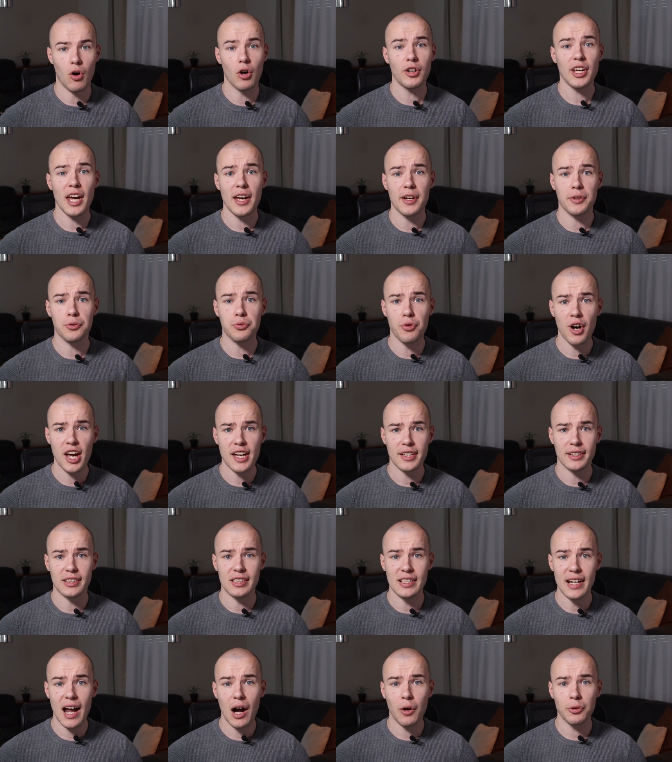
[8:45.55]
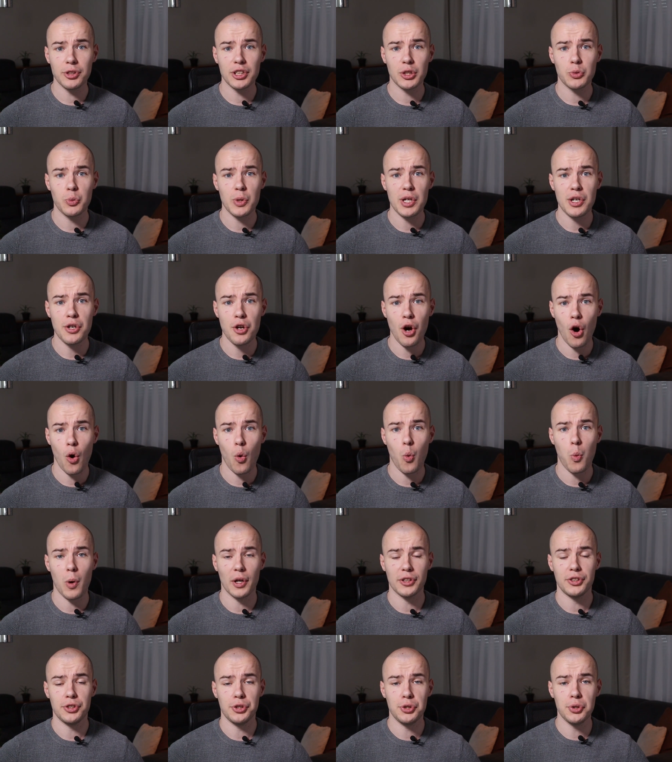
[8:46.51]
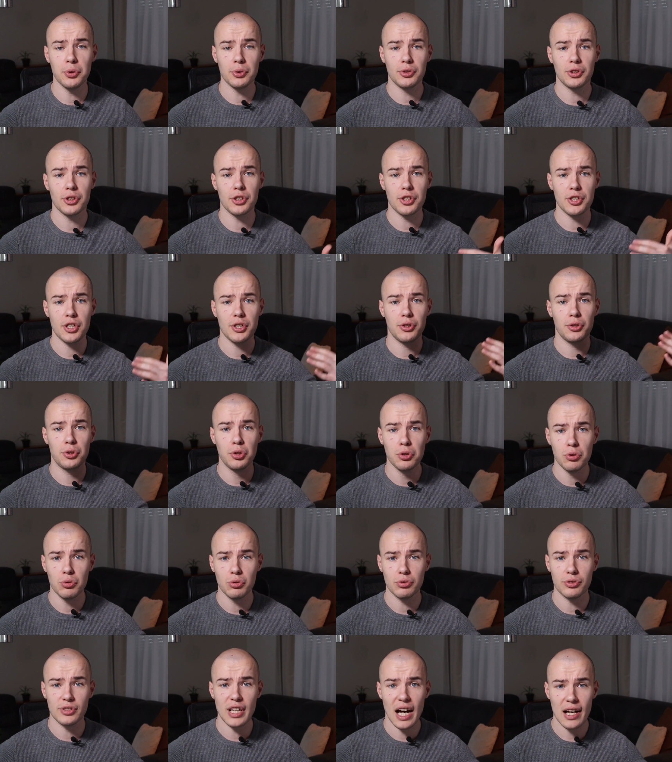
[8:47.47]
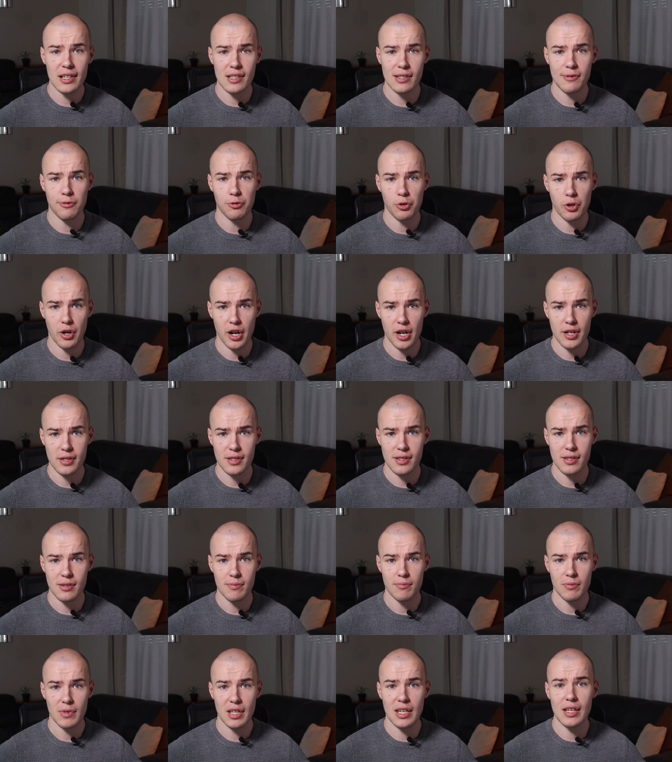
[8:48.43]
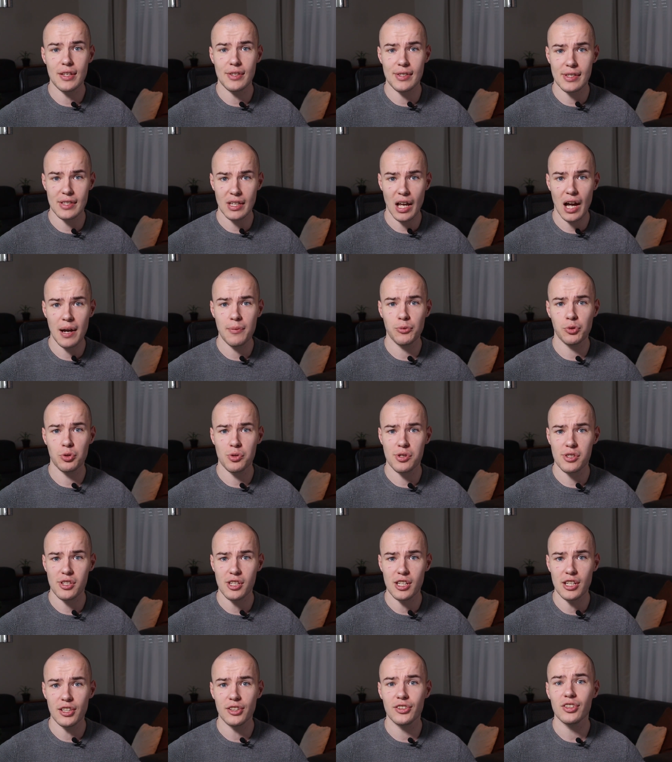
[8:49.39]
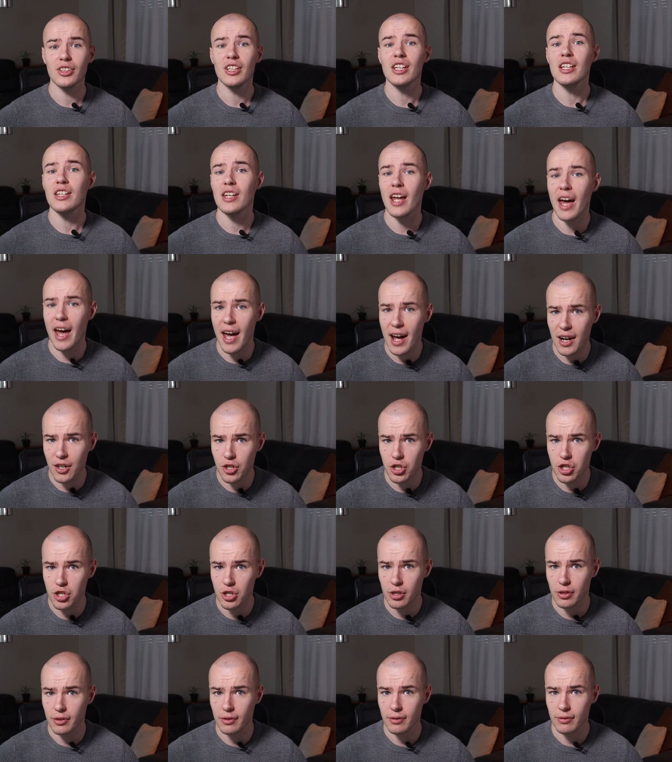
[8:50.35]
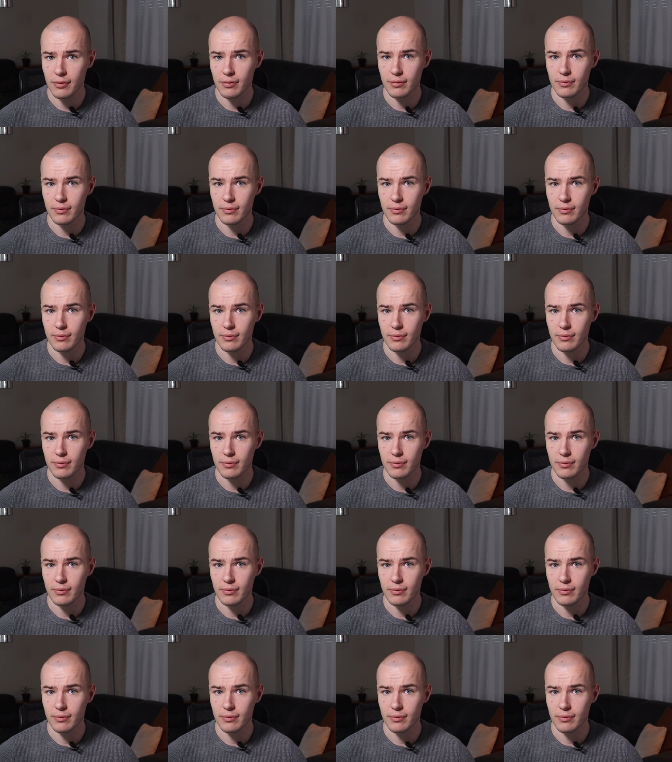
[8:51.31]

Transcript: Okay, great, now that we know what U32 does for us, it's time to see it in action.